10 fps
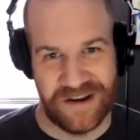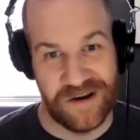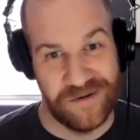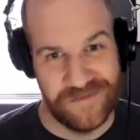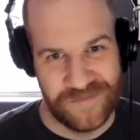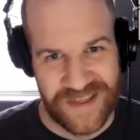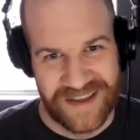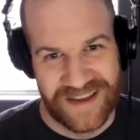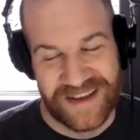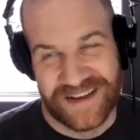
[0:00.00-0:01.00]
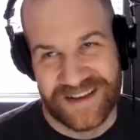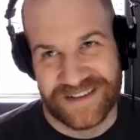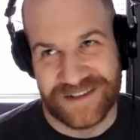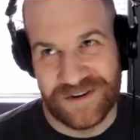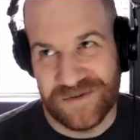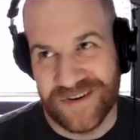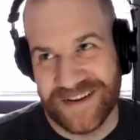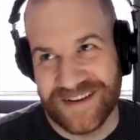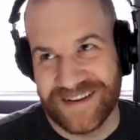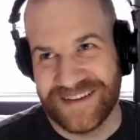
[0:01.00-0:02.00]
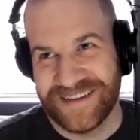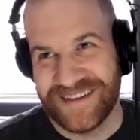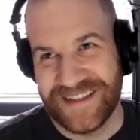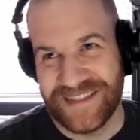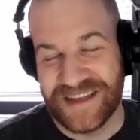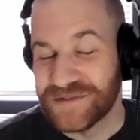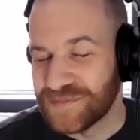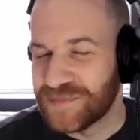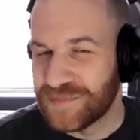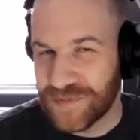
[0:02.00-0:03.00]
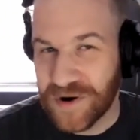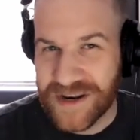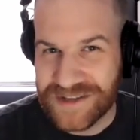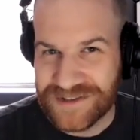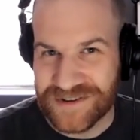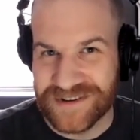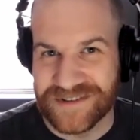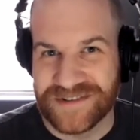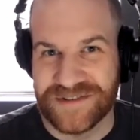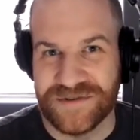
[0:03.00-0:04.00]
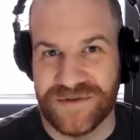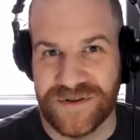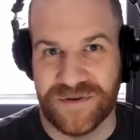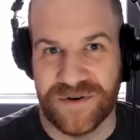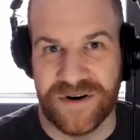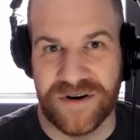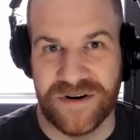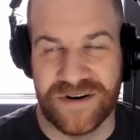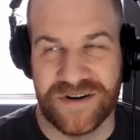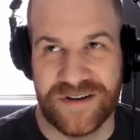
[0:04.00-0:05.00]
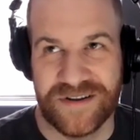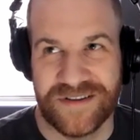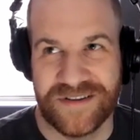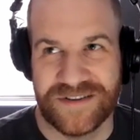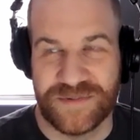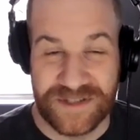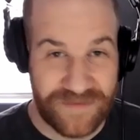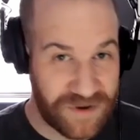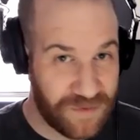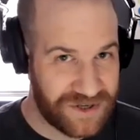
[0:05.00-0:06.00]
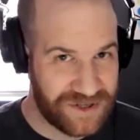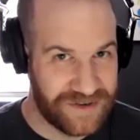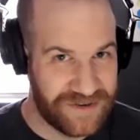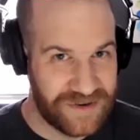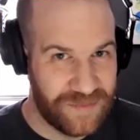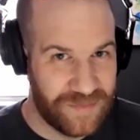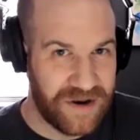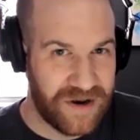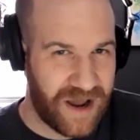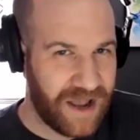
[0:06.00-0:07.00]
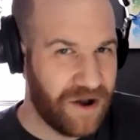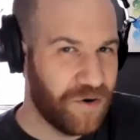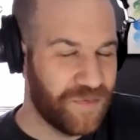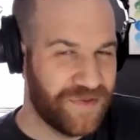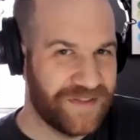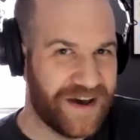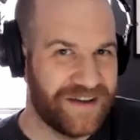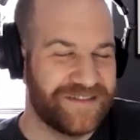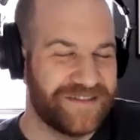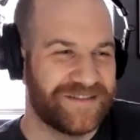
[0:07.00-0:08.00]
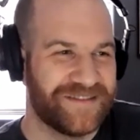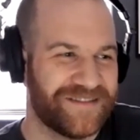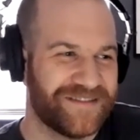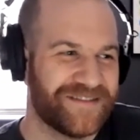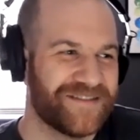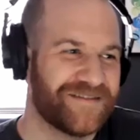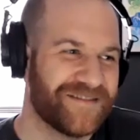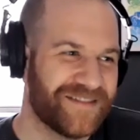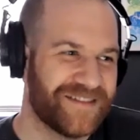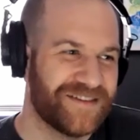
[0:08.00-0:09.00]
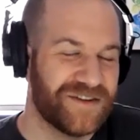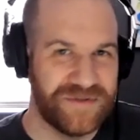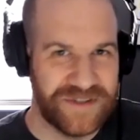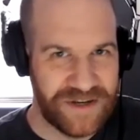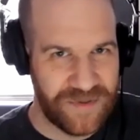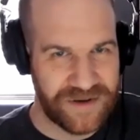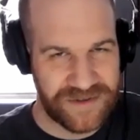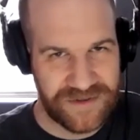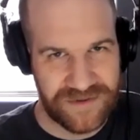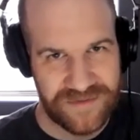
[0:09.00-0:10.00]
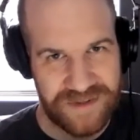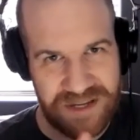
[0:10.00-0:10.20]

go. So that's a broad answer to your specific question, but I hope that zones in a bit too.